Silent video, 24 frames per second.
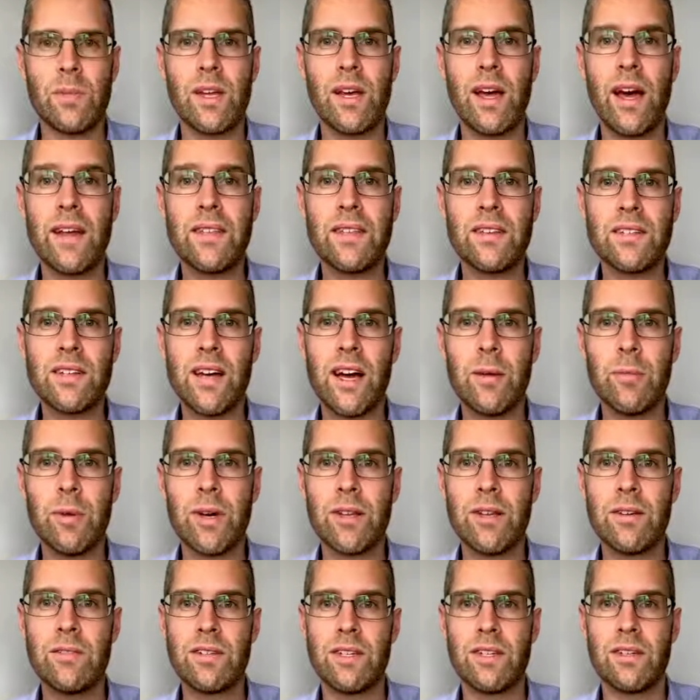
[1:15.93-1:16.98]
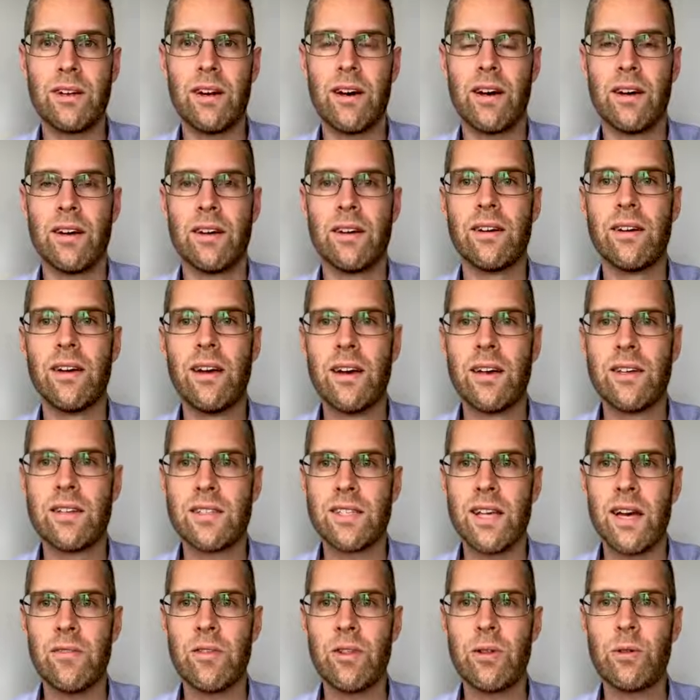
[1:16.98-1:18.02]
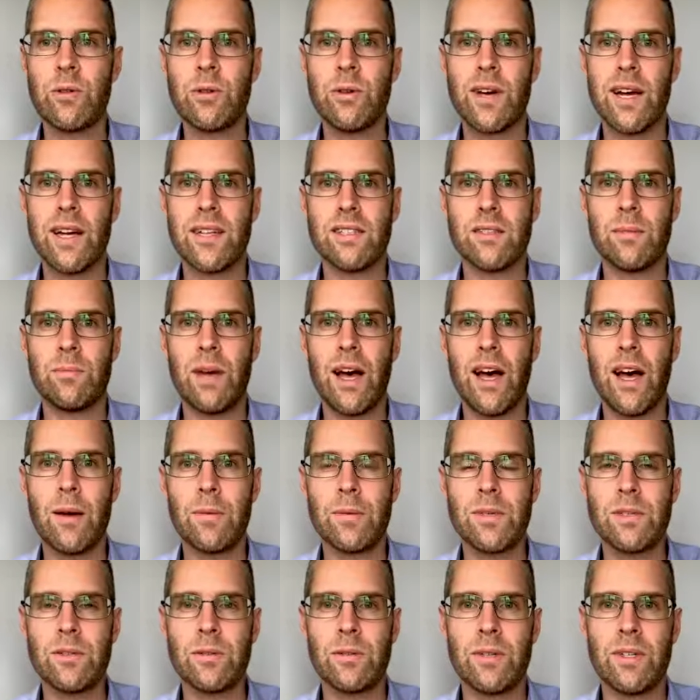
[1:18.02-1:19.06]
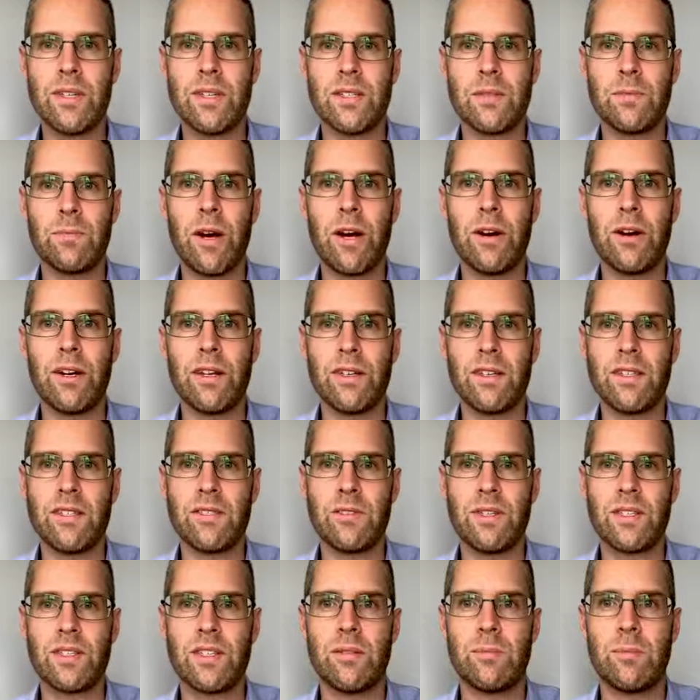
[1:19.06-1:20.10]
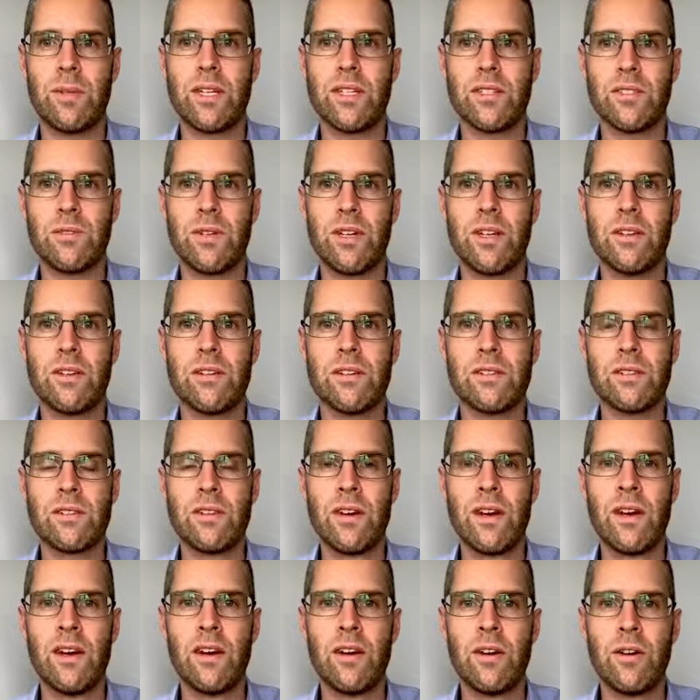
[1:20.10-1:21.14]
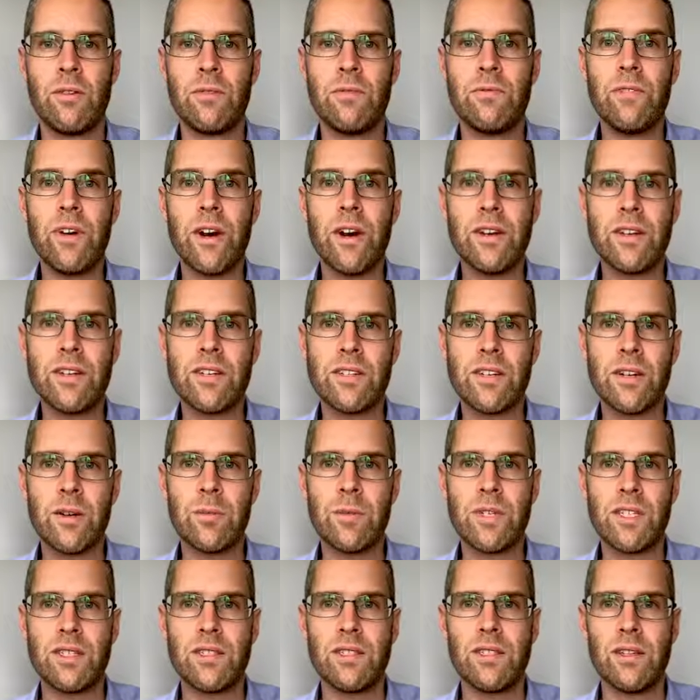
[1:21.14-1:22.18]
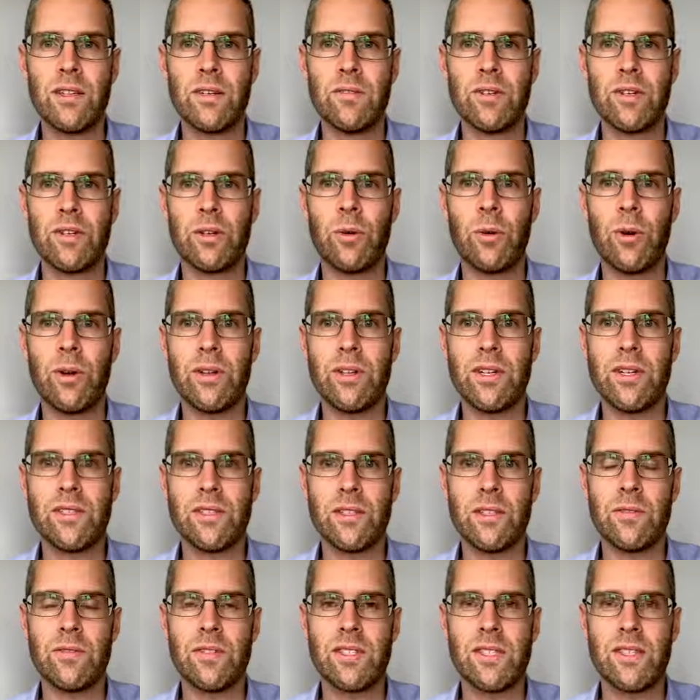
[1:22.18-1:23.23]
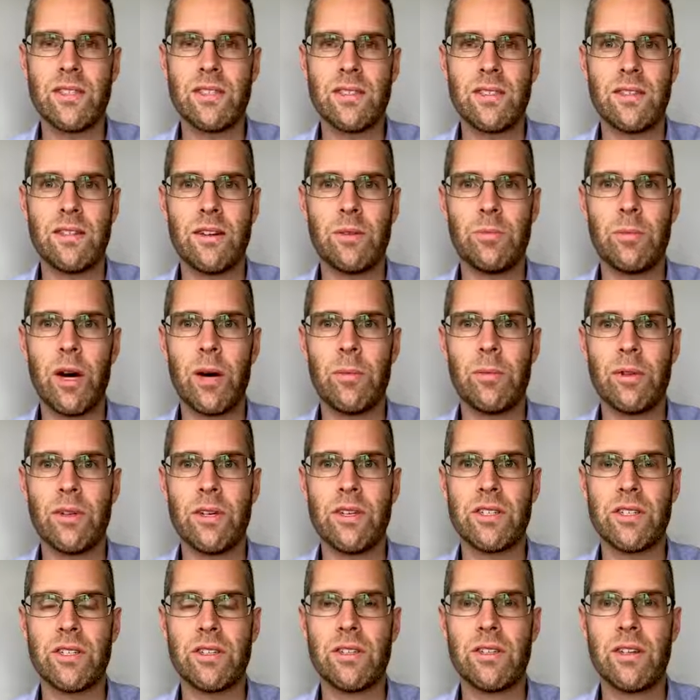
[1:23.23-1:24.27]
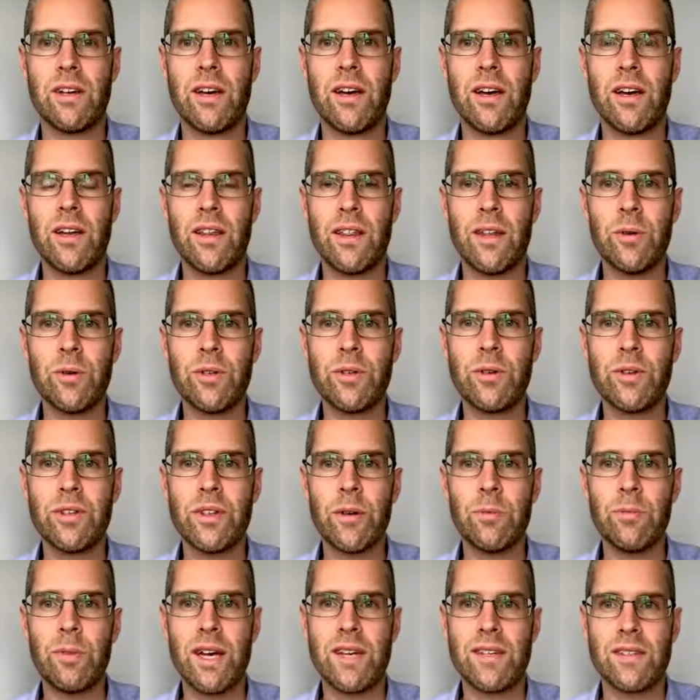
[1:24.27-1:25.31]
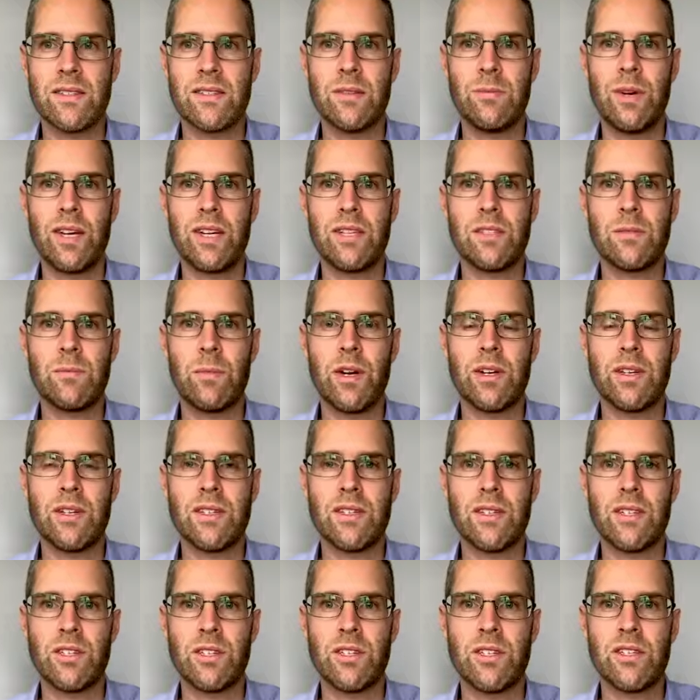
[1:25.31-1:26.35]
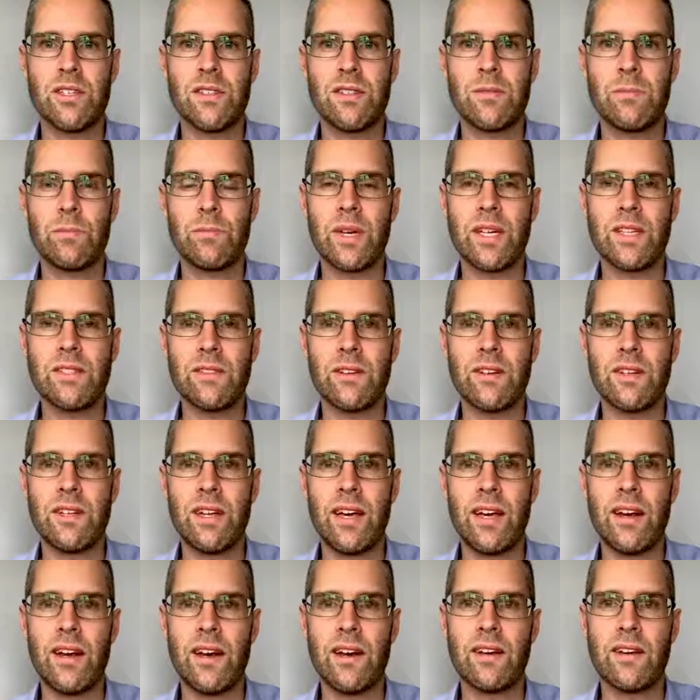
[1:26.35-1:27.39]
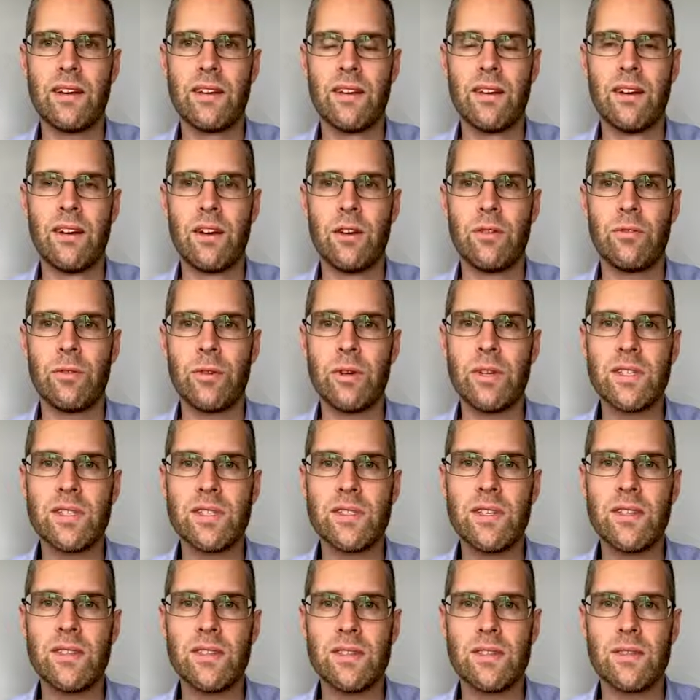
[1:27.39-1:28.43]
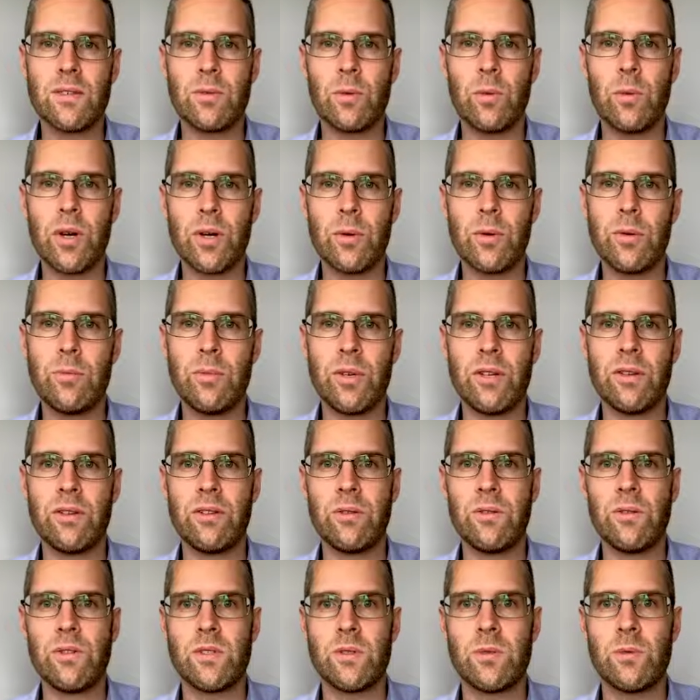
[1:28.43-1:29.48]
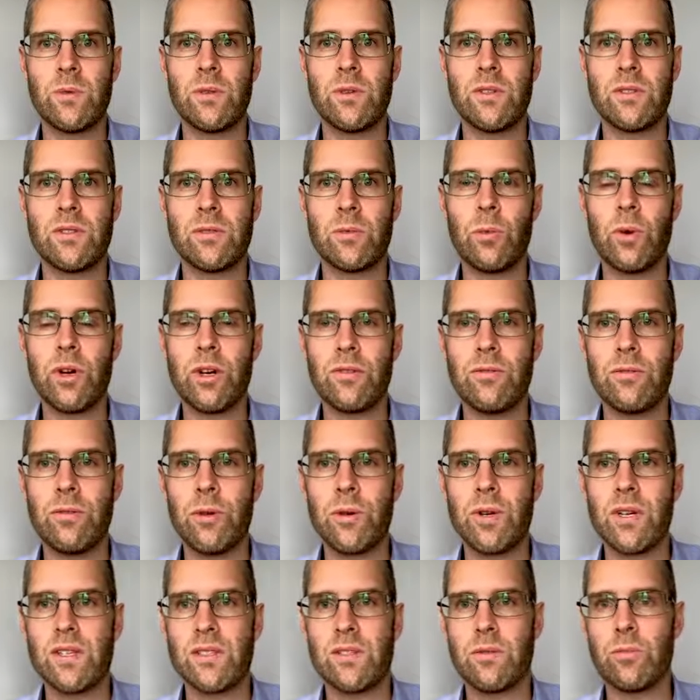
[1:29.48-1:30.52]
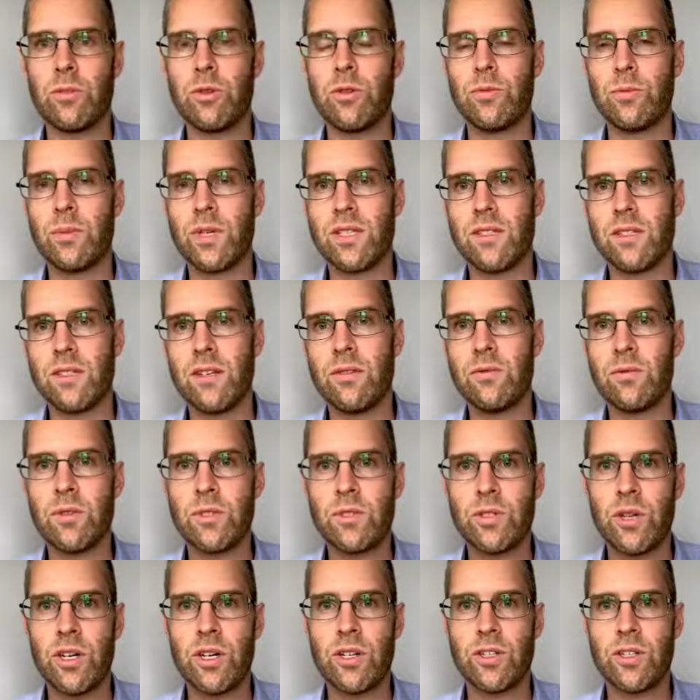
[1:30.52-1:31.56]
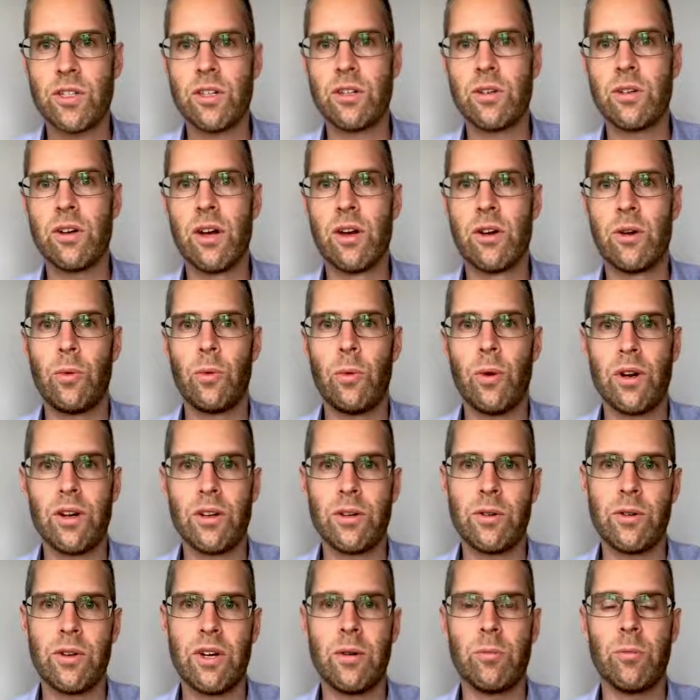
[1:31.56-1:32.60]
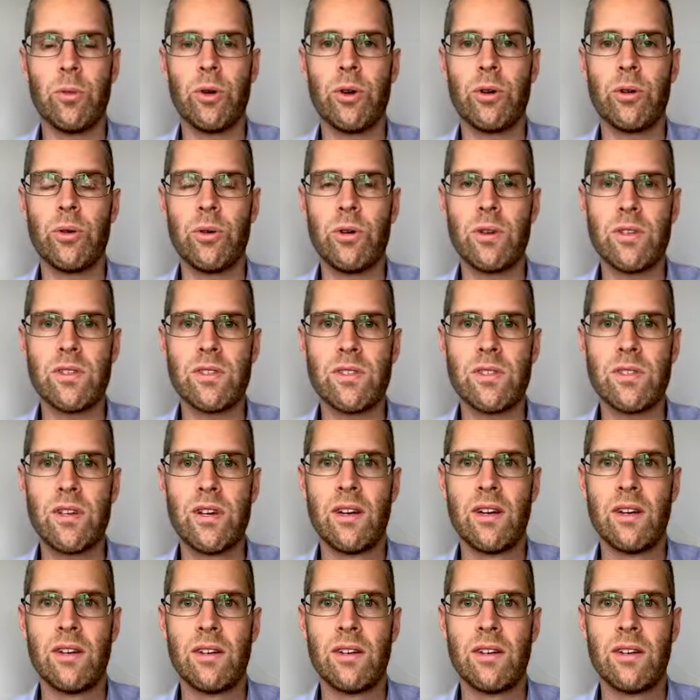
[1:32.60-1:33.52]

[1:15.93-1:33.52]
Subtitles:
At the time I lived in Ghana, Sabalugu had some absolutely inspiring district administrators. Very determined to deliver quality services to their population, they were doing their best to make smart decisions based on data. For instance, where do we build new schools? Where to focus improvements in infrastructure? Where to create boreholes?